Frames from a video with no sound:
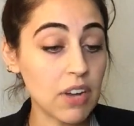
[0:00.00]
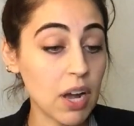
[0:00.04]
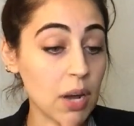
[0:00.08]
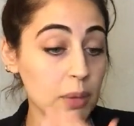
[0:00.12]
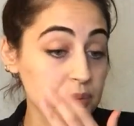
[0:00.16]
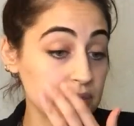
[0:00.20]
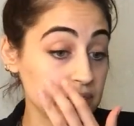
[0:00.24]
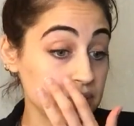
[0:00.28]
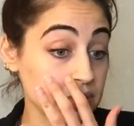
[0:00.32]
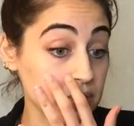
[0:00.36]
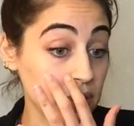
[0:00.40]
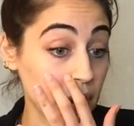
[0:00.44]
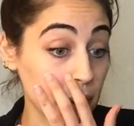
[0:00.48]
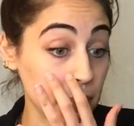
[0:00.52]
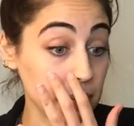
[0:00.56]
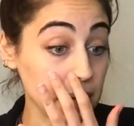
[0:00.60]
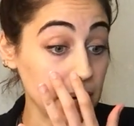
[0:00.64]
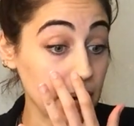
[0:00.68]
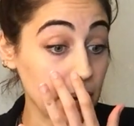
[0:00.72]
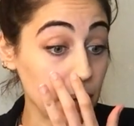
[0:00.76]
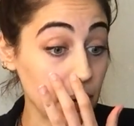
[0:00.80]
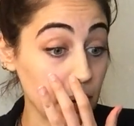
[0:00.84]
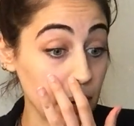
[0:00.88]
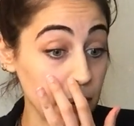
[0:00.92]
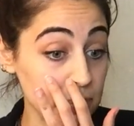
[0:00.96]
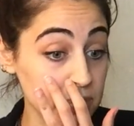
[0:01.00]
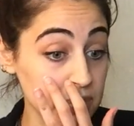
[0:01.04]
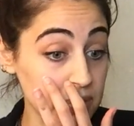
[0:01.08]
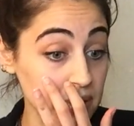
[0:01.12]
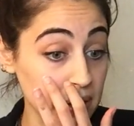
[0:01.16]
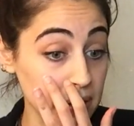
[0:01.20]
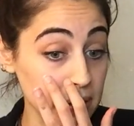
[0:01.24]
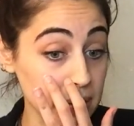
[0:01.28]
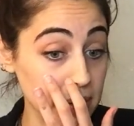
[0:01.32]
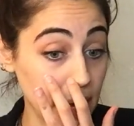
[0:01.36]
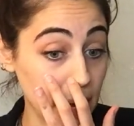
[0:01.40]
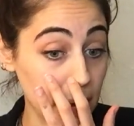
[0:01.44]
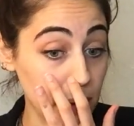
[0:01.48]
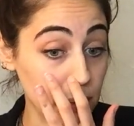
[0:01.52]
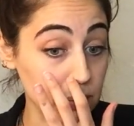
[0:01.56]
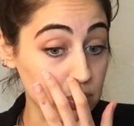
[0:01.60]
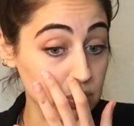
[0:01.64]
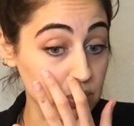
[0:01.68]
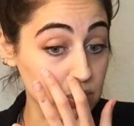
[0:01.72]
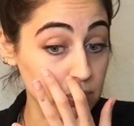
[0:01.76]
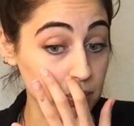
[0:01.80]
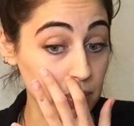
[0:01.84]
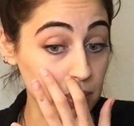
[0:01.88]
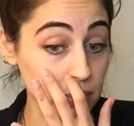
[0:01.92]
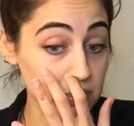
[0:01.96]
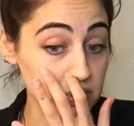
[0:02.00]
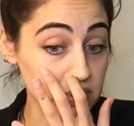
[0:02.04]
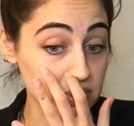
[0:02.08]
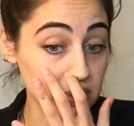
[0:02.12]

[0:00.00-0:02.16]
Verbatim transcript: cups is coming out upside down so maybe